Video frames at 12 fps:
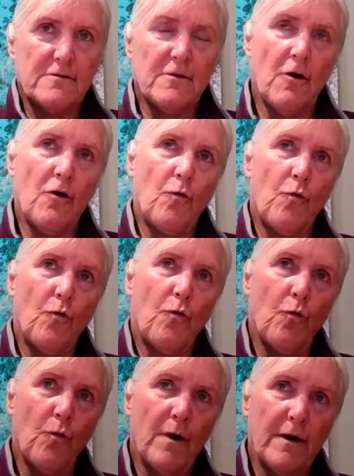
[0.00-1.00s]
Right. So
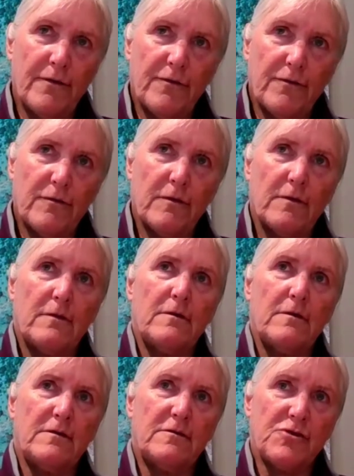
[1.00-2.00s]
with
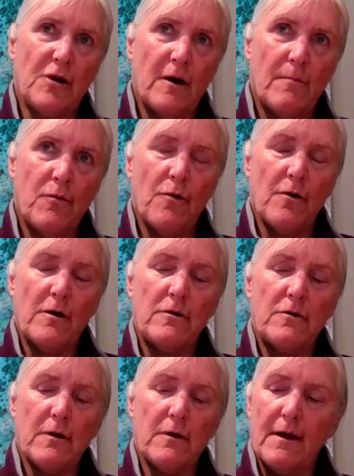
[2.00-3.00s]
this job board,
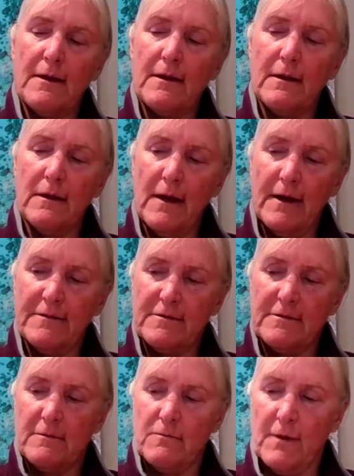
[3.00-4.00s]
you get
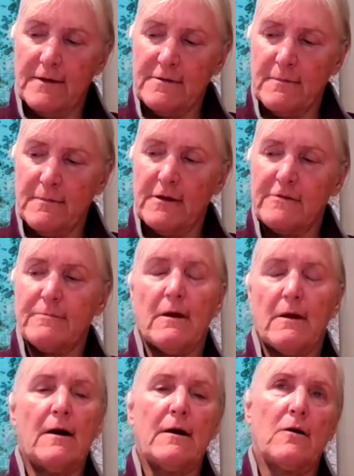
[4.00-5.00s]
less resumes,
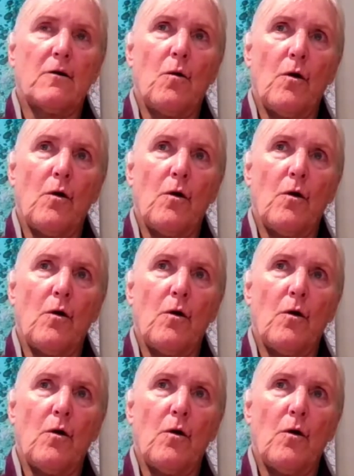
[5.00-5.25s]
but higher